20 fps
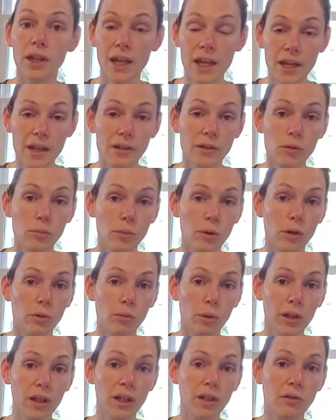Kings
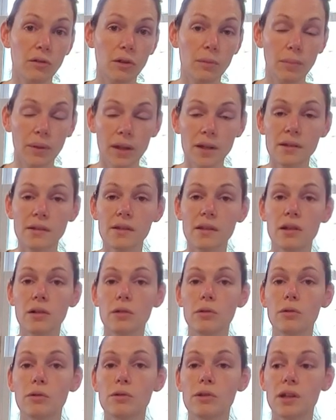were willing to replace
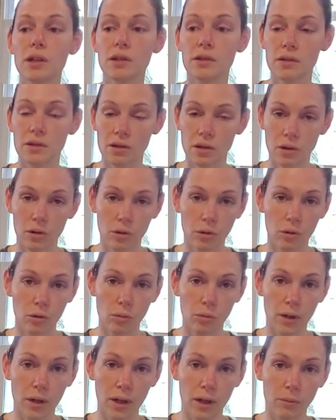those, and
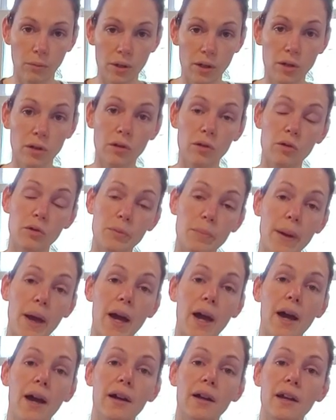so um, we took those
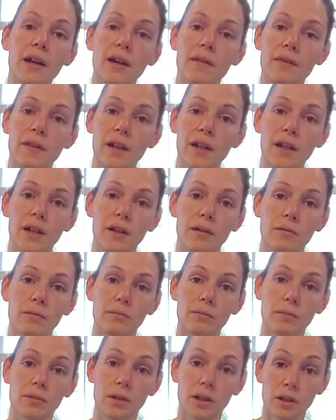back, and
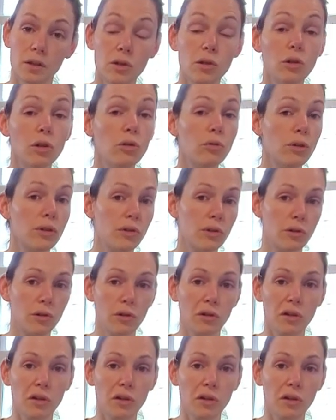then the two new ones are